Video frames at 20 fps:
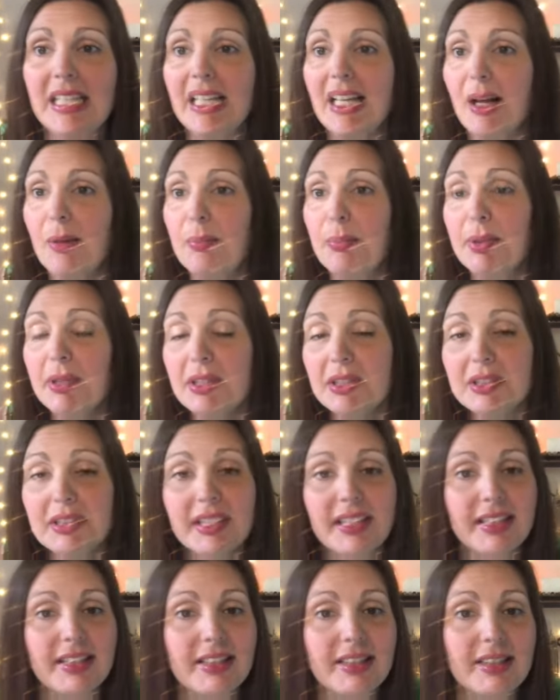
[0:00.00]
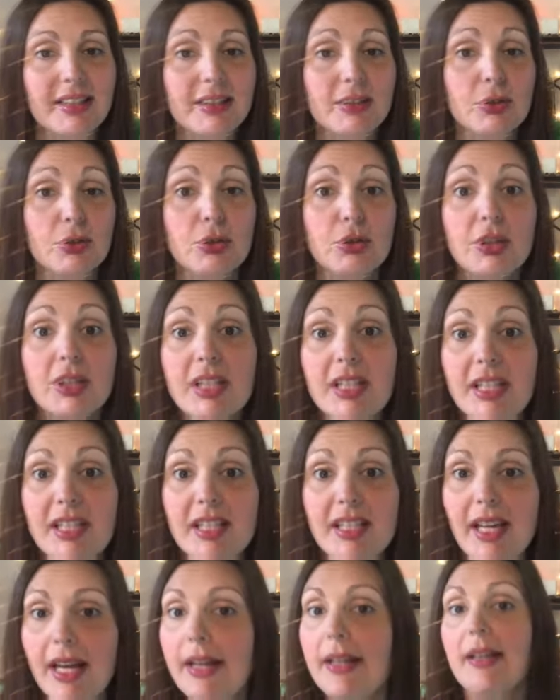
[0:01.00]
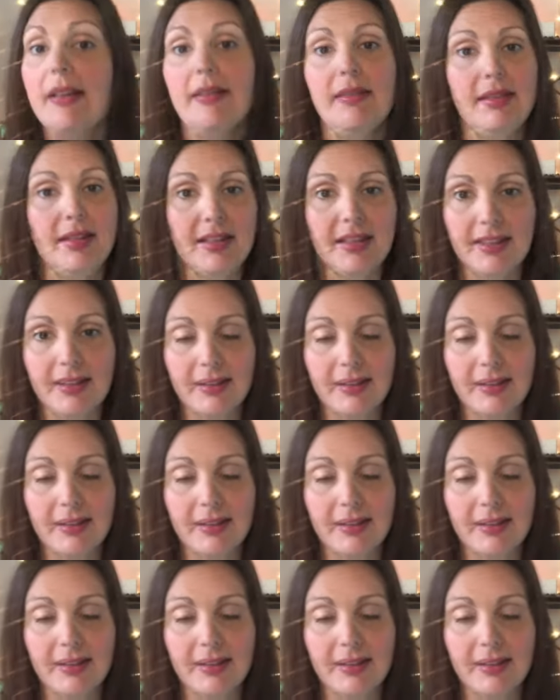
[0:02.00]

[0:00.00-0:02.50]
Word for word: a building, a tree, anything.